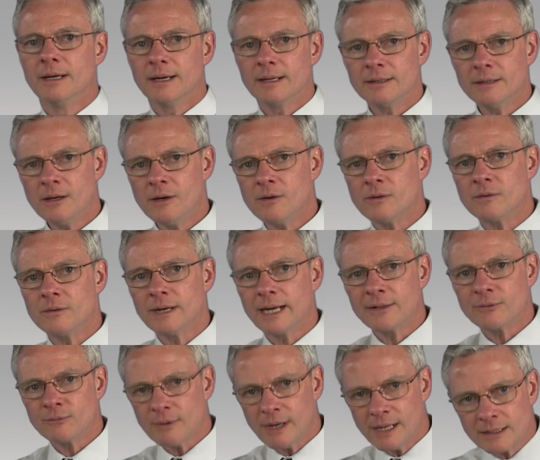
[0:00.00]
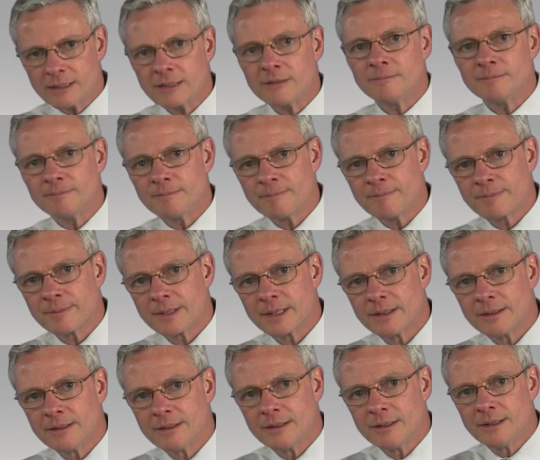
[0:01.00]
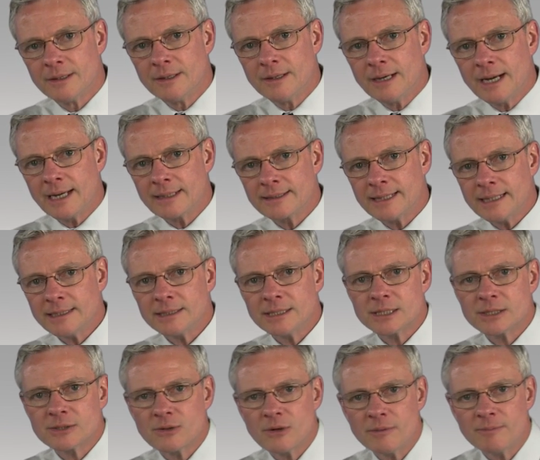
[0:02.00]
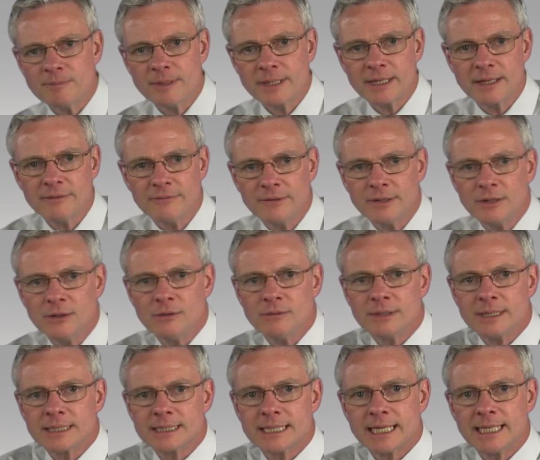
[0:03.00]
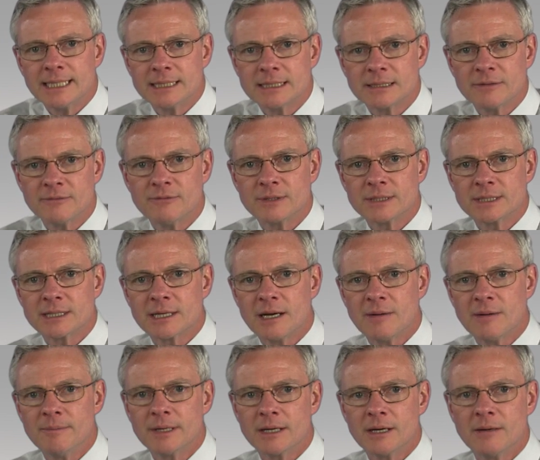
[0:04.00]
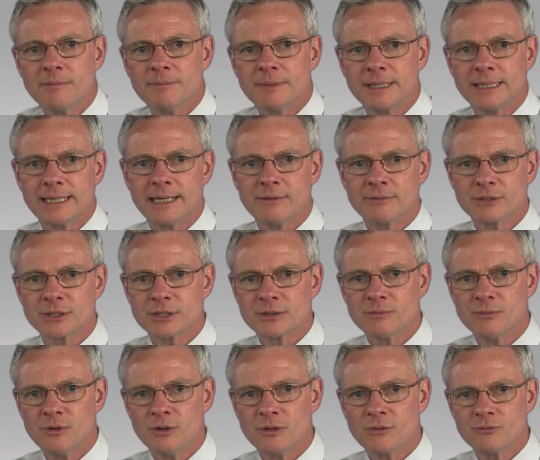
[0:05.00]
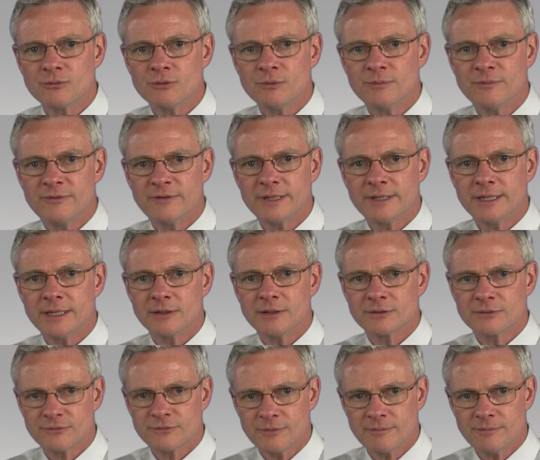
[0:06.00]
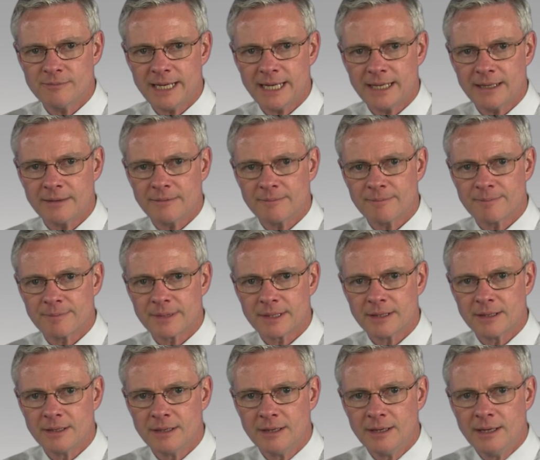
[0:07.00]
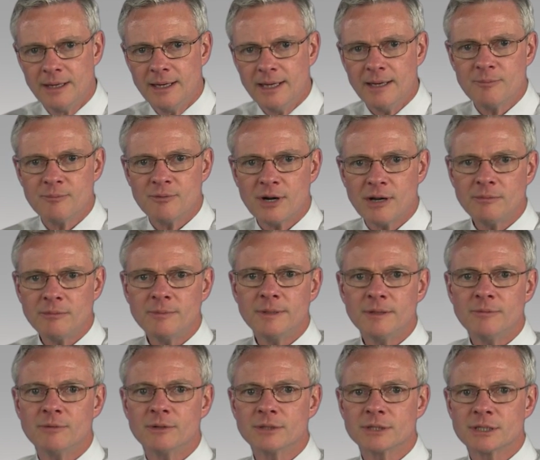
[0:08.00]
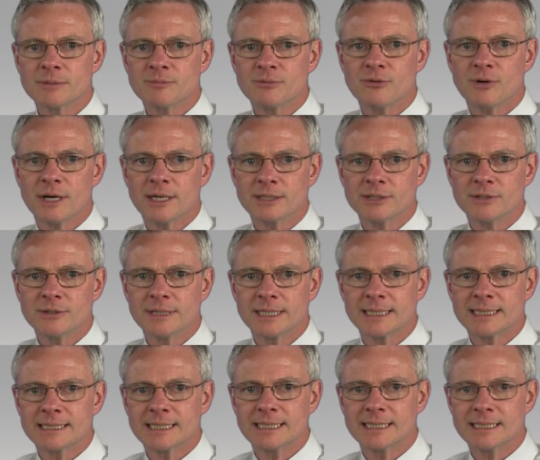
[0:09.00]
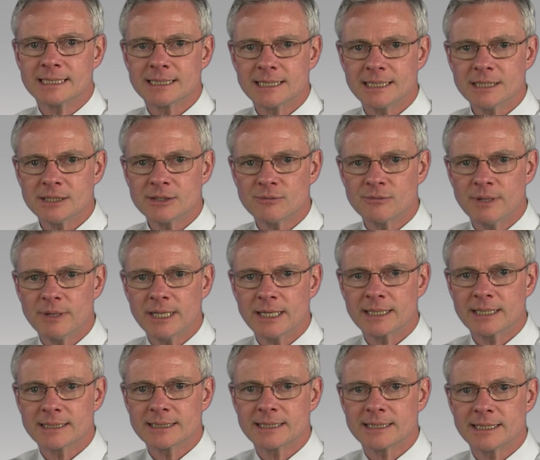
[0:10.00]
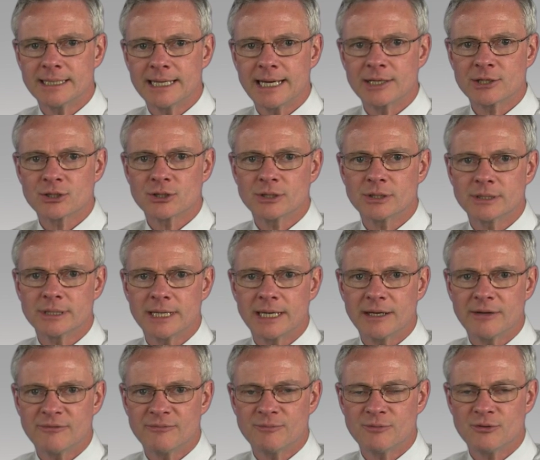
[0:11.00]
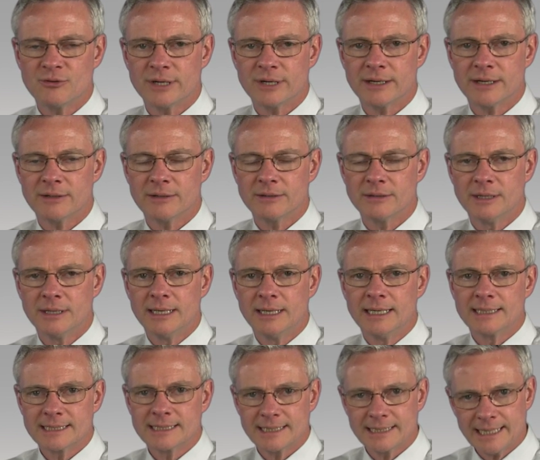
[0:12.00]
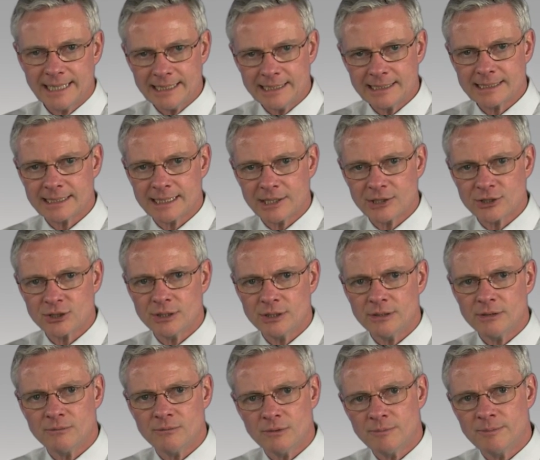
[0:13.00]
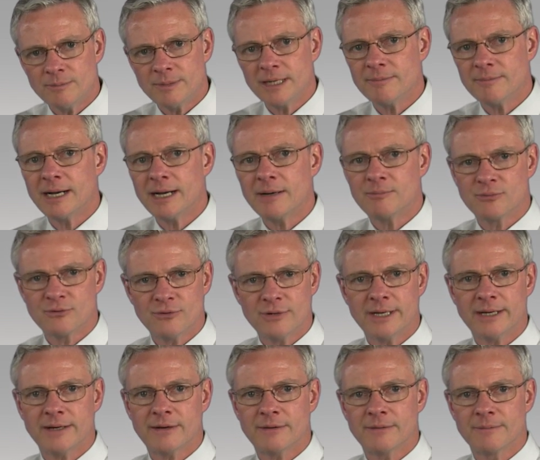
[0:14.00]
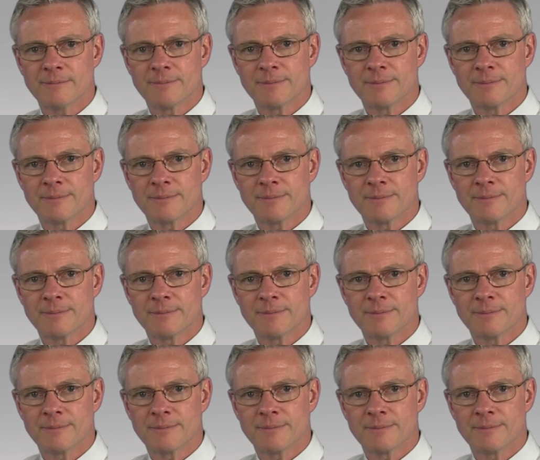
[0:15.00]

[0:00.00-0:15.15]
Hello and welcome. I'd like to start by giving you a taste of what's coming up in our small group videos for May. It probably won't surprise you that since this week is the National Day of Prayer, today's session will be about prayer.